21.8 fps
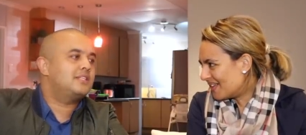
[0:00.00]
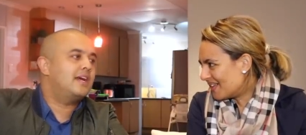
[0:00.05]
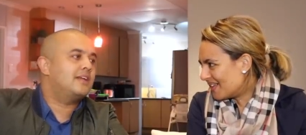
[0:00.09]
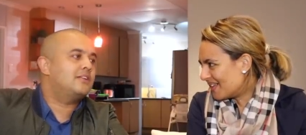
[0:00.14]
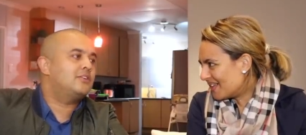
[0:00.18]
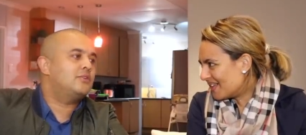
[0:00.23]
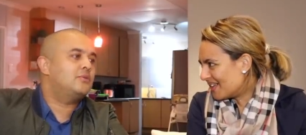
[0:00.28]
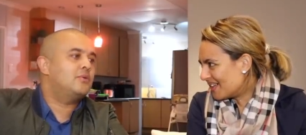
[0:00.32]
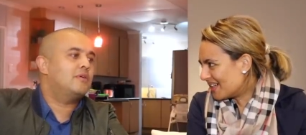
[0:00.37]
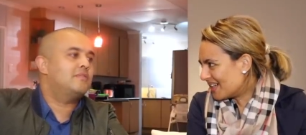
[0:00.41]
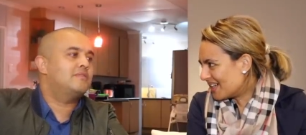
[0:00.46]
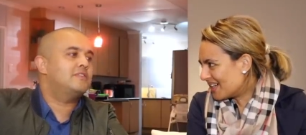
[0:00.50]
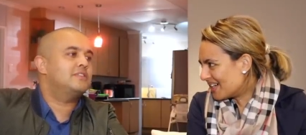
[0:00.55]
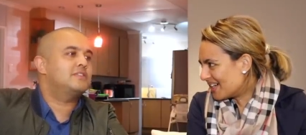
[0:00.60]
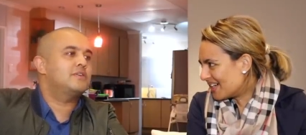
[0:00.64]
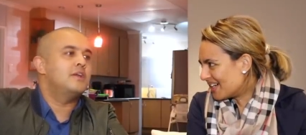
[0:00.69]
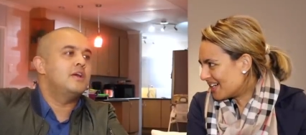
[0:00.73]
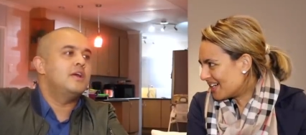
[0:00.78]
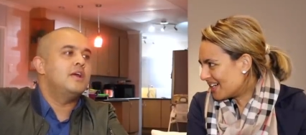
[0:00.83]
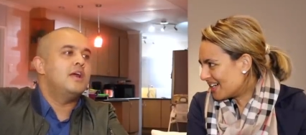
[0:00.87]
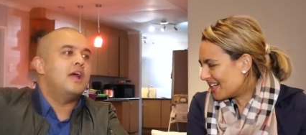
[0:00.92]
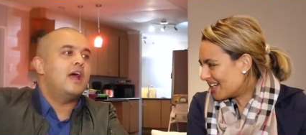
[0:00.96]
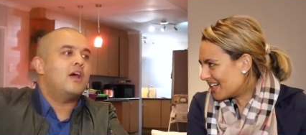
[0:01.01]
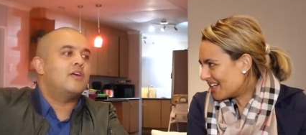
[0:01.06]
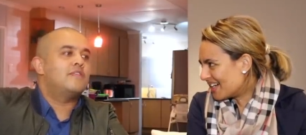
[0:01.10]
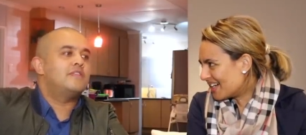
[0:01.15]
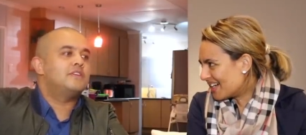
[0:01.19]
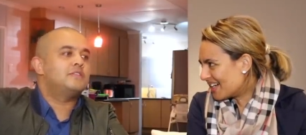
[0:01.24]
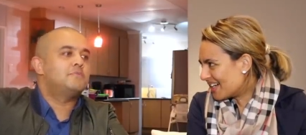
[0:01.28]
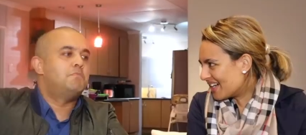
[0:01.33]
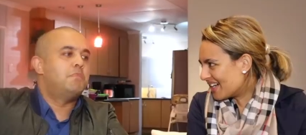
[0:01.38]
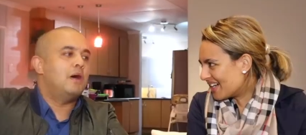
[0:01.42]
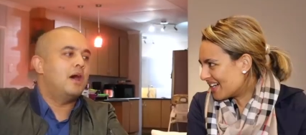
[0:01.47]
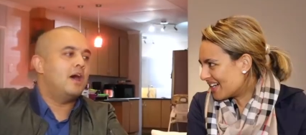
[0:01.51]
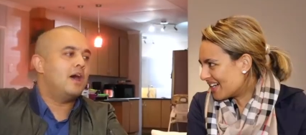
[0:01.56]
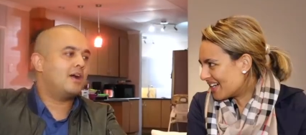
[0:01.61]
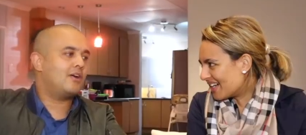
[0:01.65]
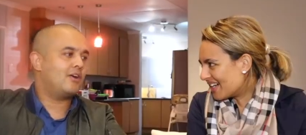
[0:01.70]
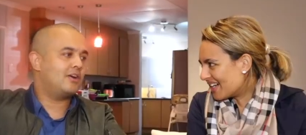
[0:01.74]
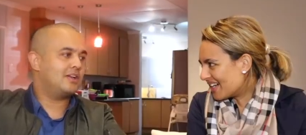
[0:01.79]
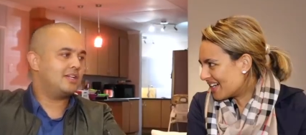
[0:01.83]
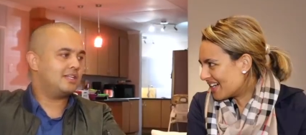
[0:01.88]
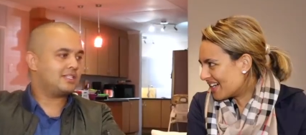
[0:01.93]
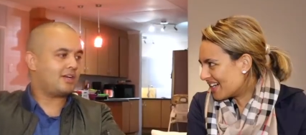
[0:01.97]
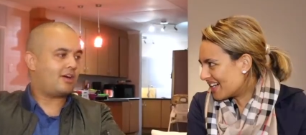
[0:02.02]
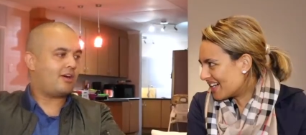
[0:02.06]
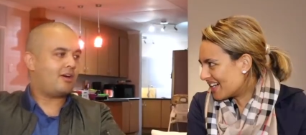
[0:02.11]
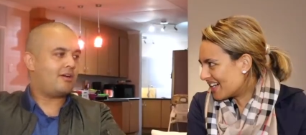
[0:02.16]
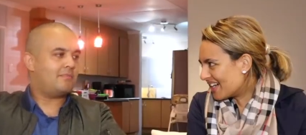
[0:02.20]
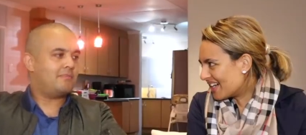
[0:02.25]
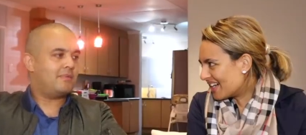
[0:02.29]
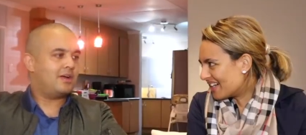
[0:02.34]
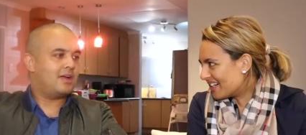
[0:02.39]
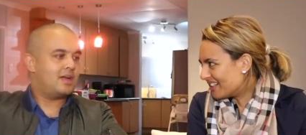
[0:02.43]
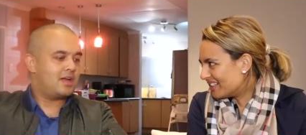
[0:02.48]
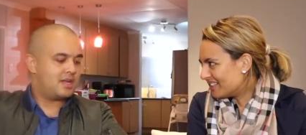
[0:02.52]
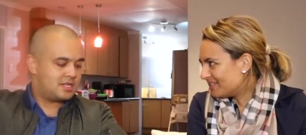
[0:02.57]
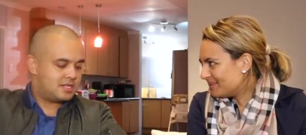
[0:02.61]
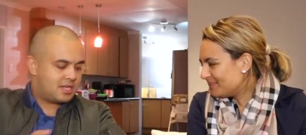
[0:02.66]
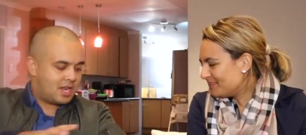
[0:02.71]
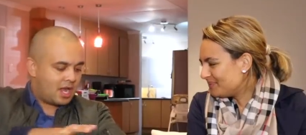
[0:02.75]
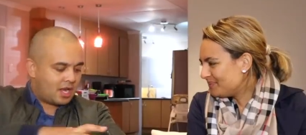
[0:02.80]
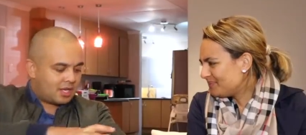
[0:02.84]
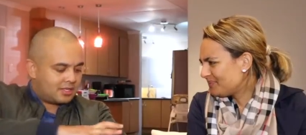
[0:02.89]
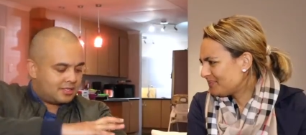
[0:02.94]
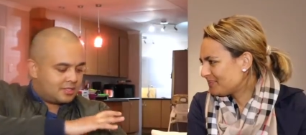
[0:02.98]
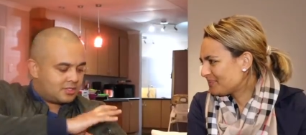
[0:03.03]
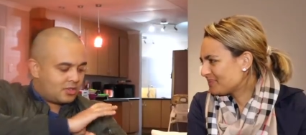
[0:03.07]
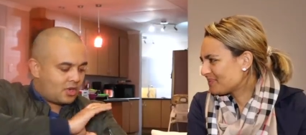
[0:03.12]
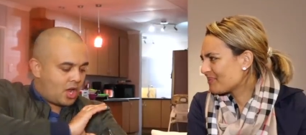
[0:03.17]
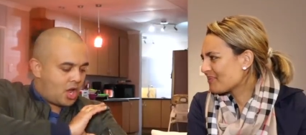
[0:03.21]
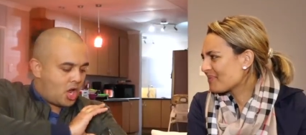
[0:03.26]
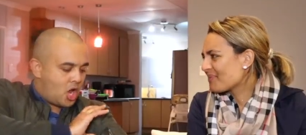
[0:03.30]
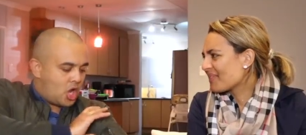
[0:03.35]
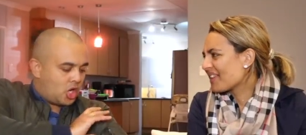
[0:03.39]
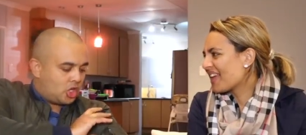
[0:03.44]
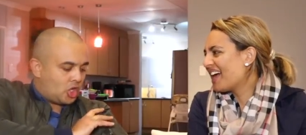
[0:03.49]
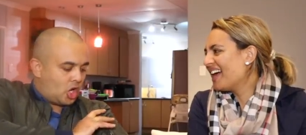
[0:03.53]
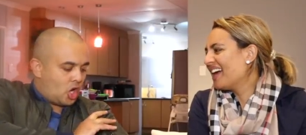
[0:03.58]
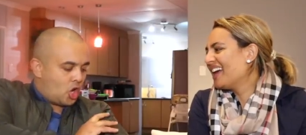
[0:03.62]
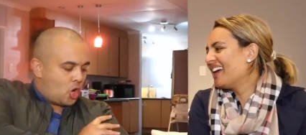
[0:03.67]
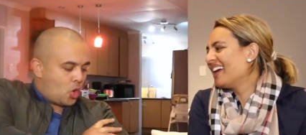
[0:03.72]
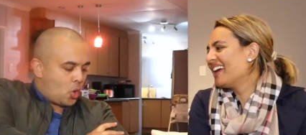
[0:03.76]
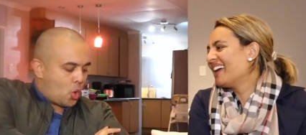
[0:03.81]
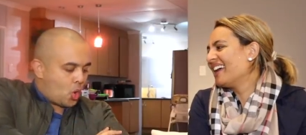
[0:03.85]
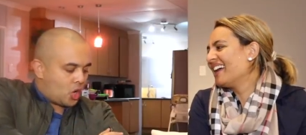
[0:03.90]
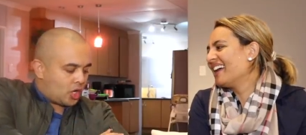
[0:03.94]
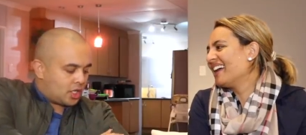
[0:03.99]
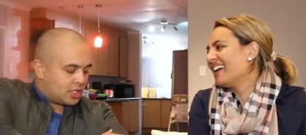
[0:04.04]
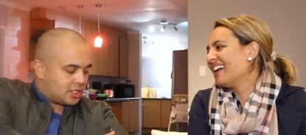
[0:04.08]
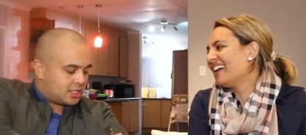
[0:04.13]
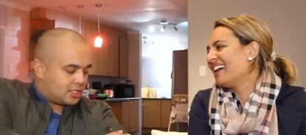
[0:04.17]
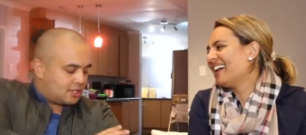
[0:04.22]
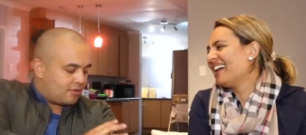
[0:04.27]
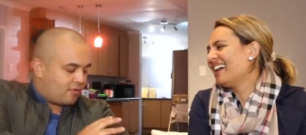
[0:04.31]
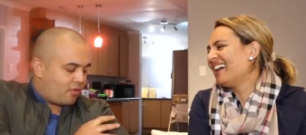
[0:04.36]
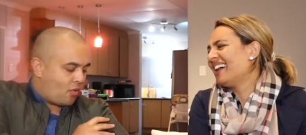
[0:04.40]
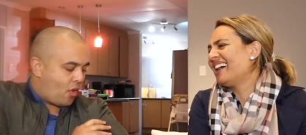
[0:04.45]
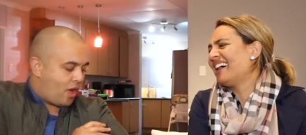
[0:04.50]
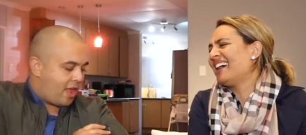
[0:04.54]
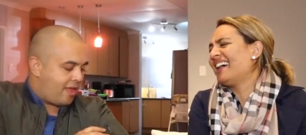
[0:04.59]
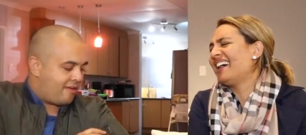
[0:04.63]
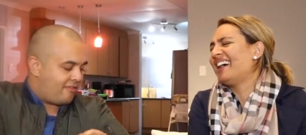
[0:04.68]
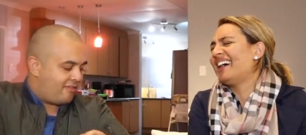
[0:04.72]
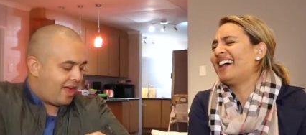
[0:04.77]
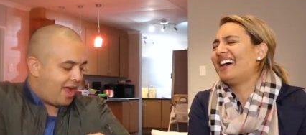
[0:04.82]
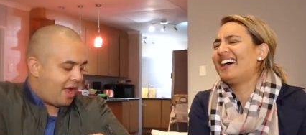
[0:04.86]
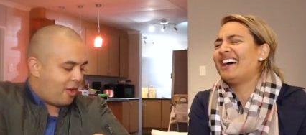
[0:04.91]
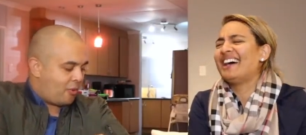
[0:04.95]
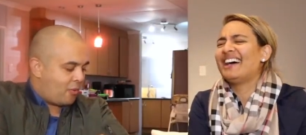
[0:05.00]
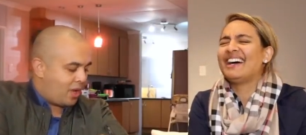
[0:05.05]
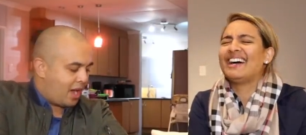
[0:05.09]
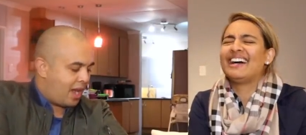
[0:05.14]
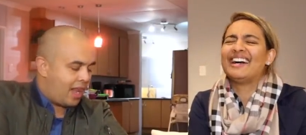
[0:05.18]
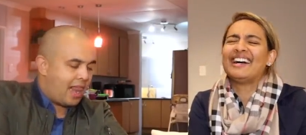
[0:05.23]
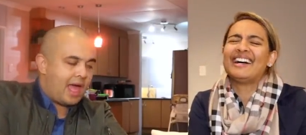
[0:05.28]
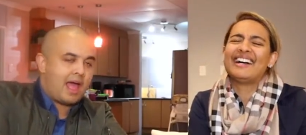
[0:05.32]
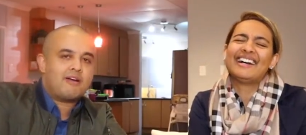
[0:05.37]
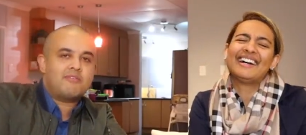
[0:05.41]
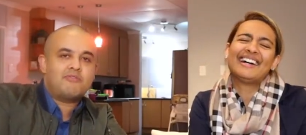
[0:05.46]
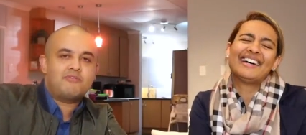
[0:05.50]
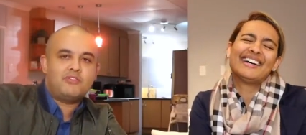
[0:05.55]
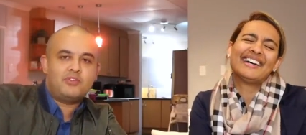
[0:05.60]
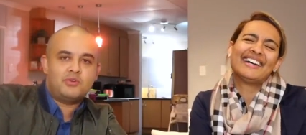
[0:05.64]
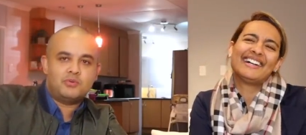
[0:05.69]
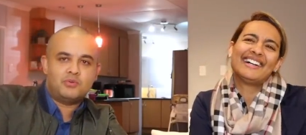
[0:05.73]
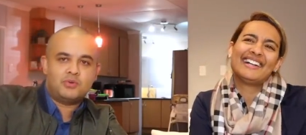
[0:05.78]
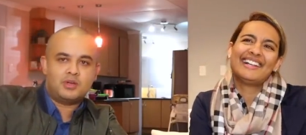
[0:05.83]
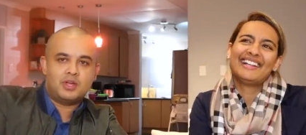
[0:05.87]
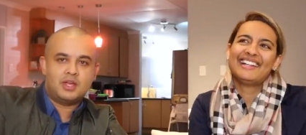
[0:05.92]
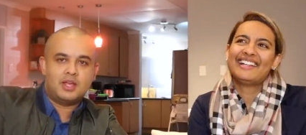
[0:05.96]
Speaker 1: tattoo of his of his bark on his arm look, this one, Dolores, forever I will love you.